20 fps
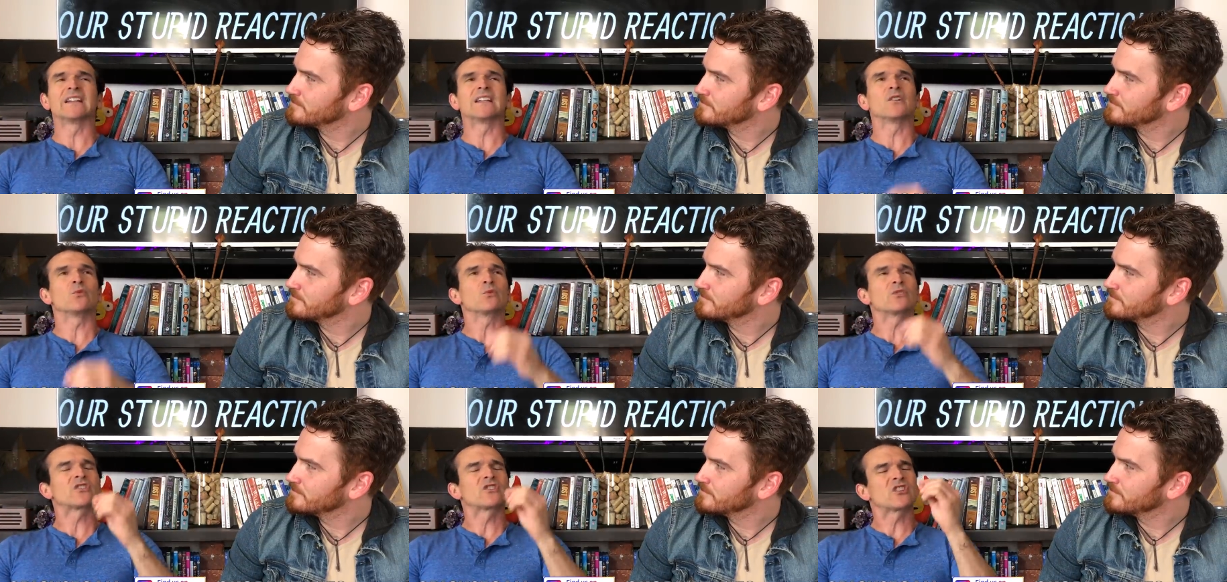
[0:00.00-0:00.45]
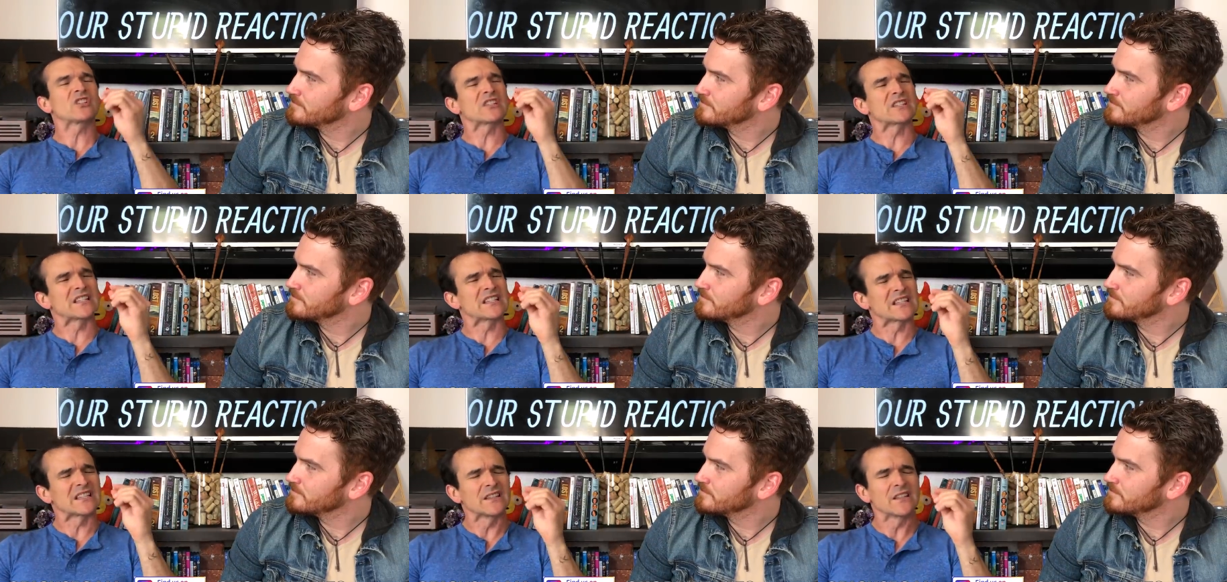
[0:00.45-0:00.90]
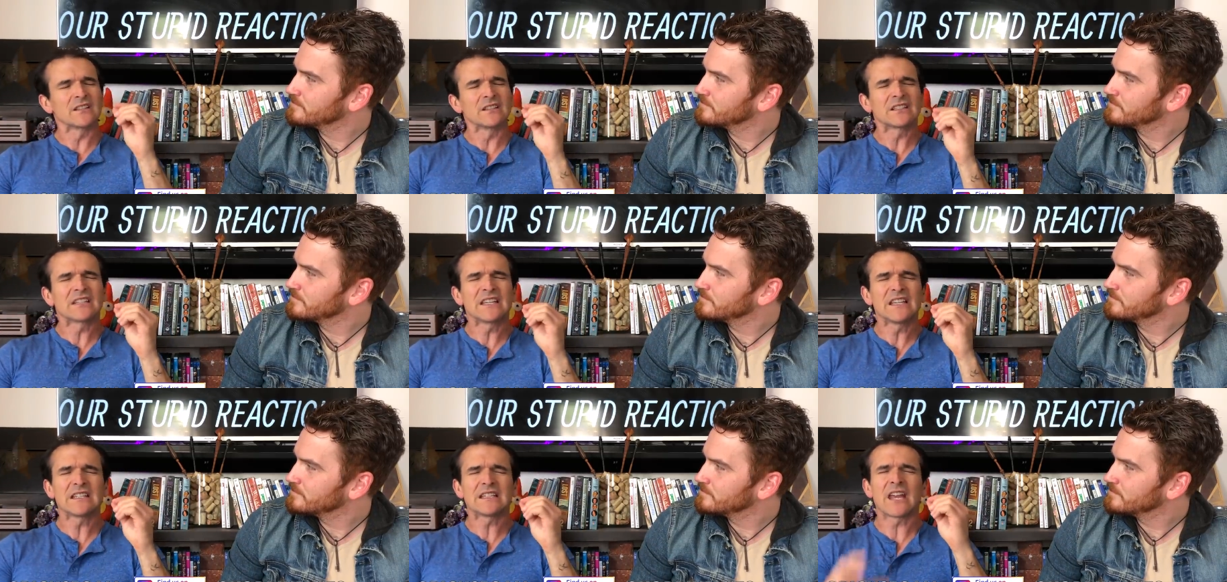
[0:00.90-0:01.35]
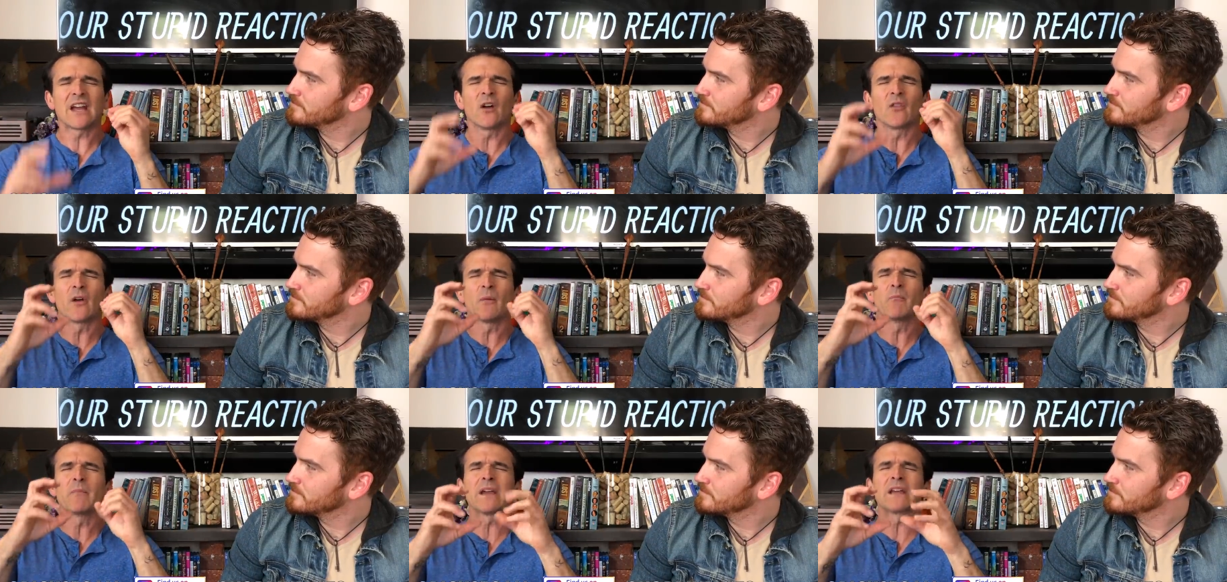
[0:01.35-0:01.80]
Speaker 1: and it was just this little
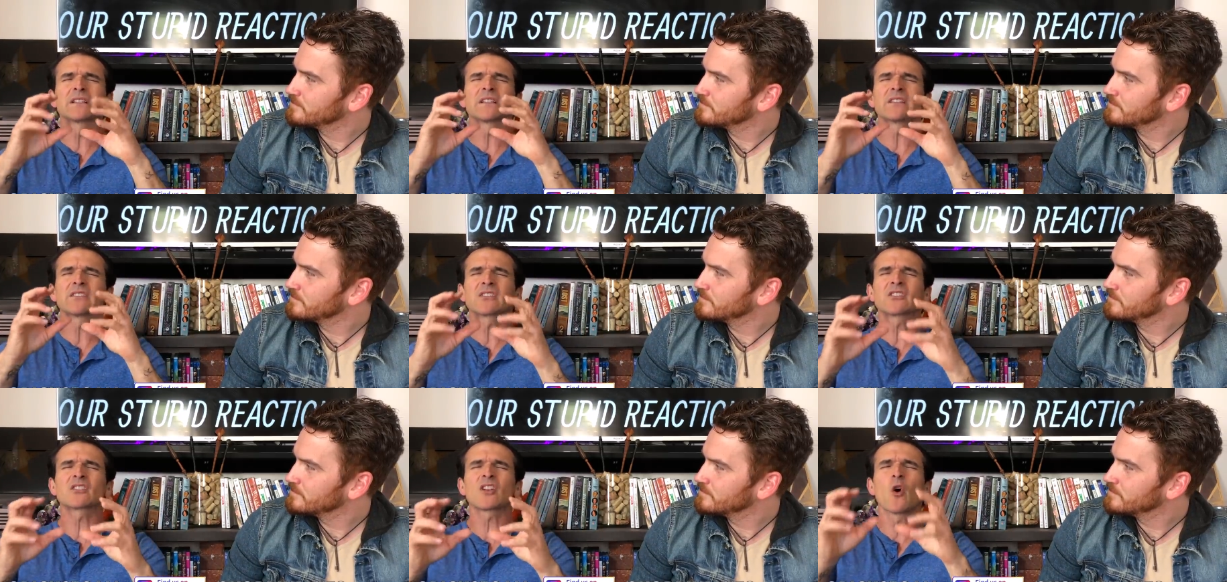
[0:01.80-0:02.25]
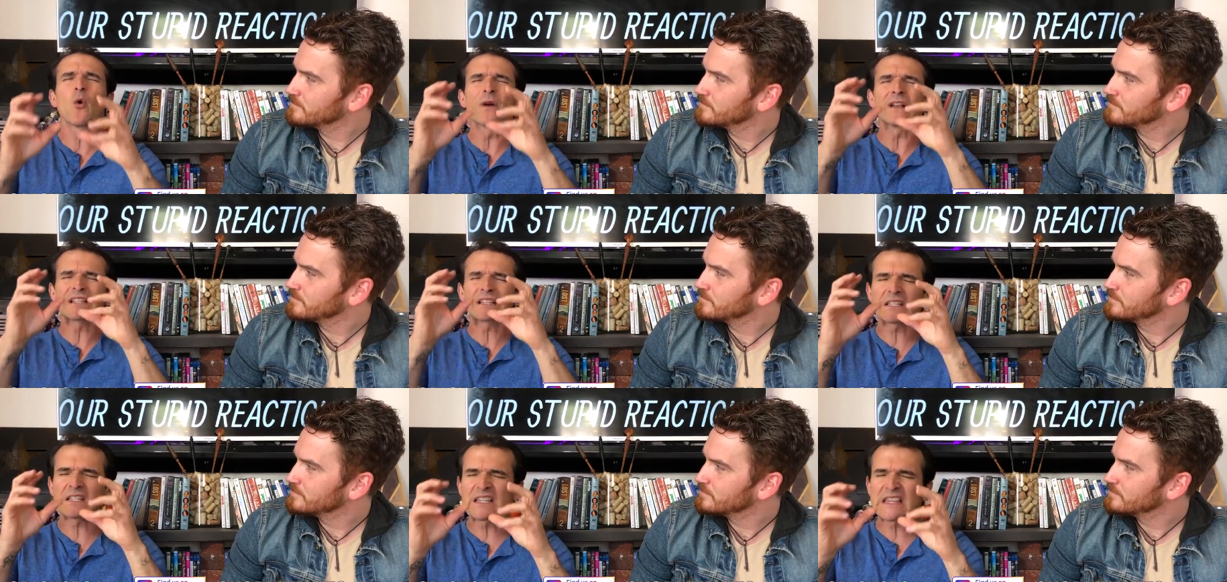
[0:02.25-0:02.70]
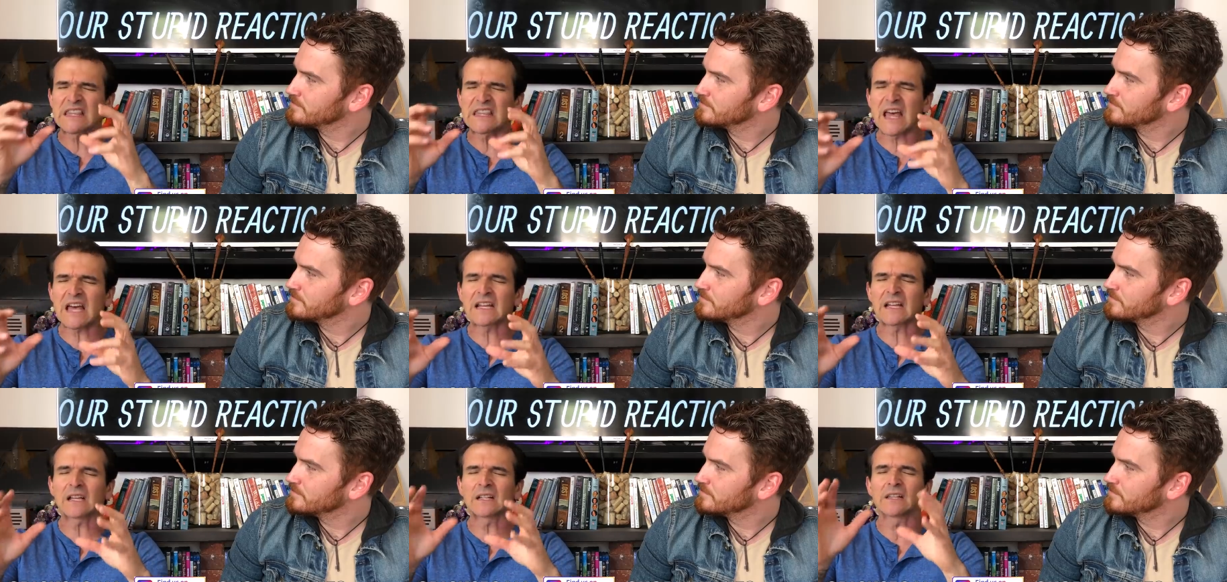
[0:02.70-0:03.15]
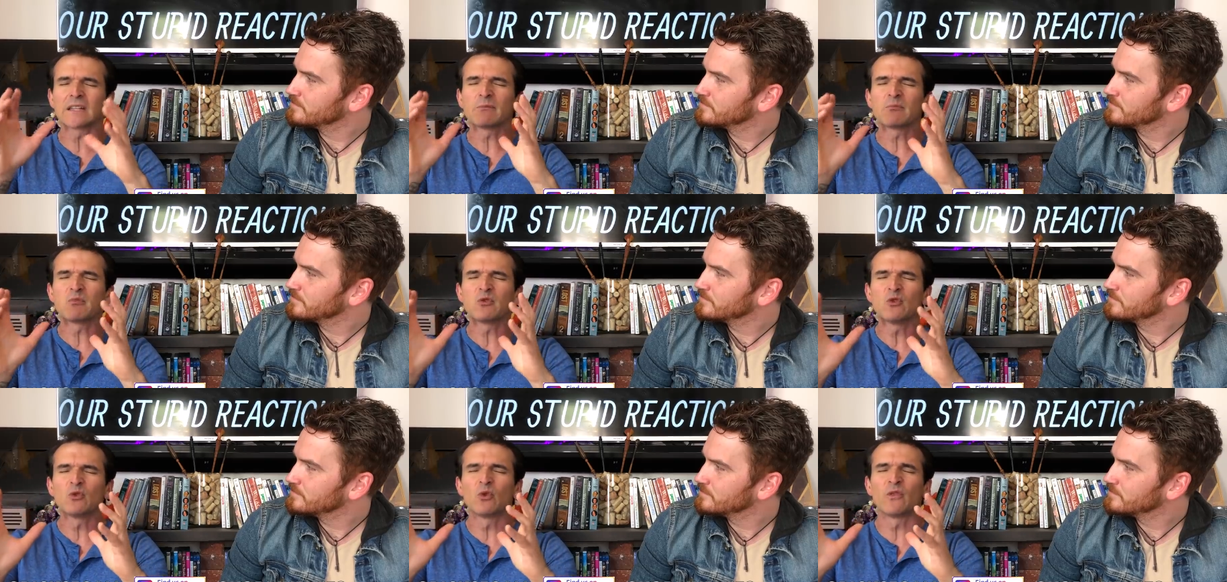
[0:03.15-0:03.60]
detail that makes it so aesthetically
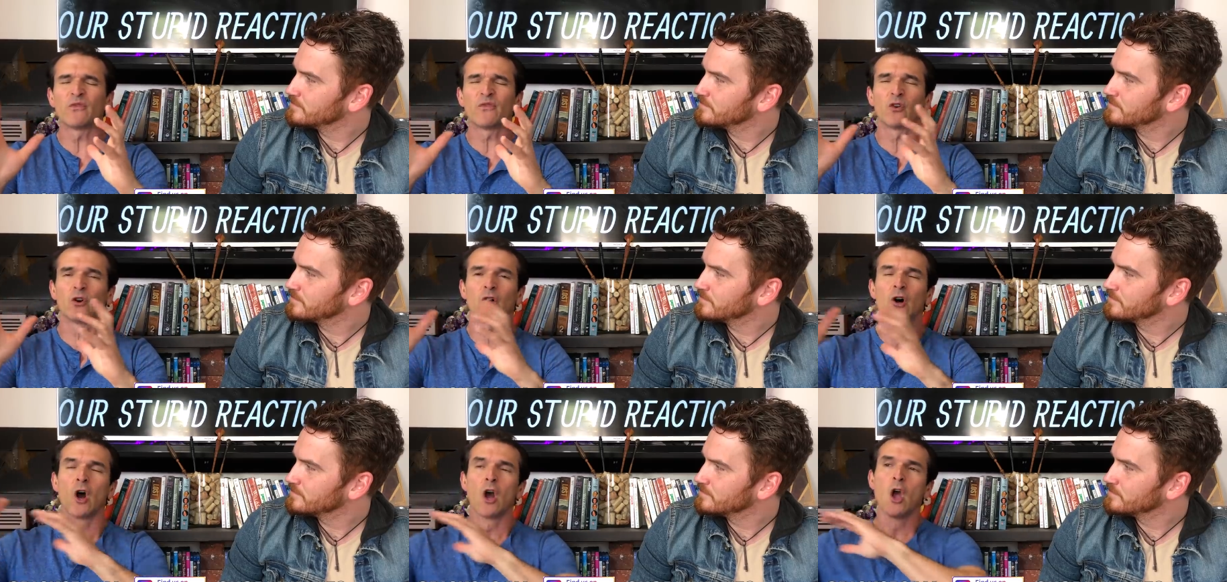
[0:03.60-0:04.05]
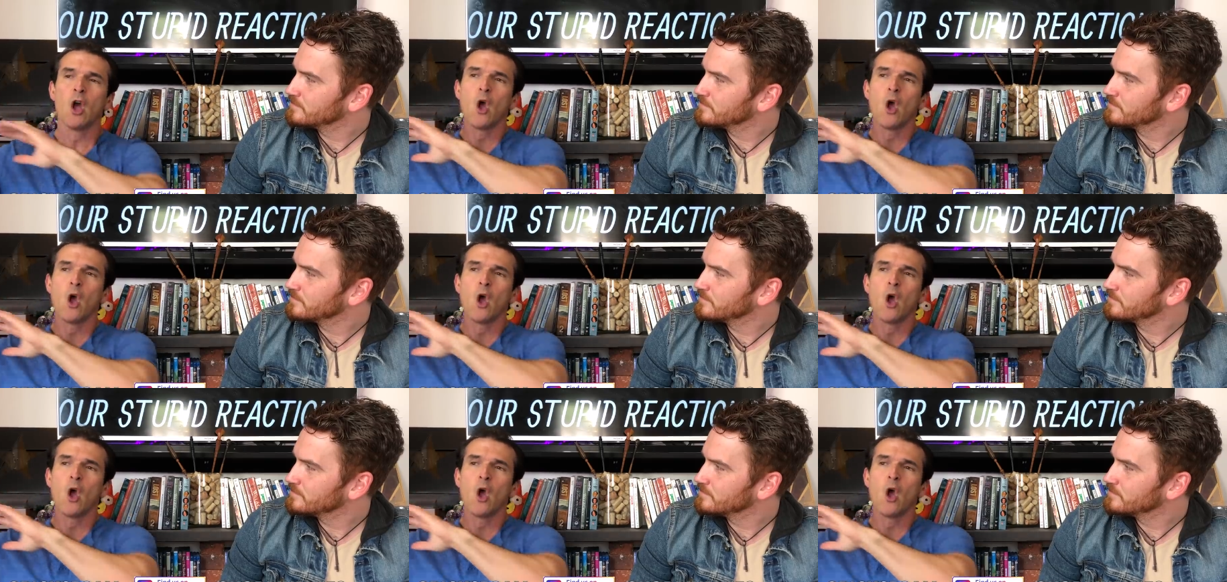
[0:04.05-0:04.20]
beautiful.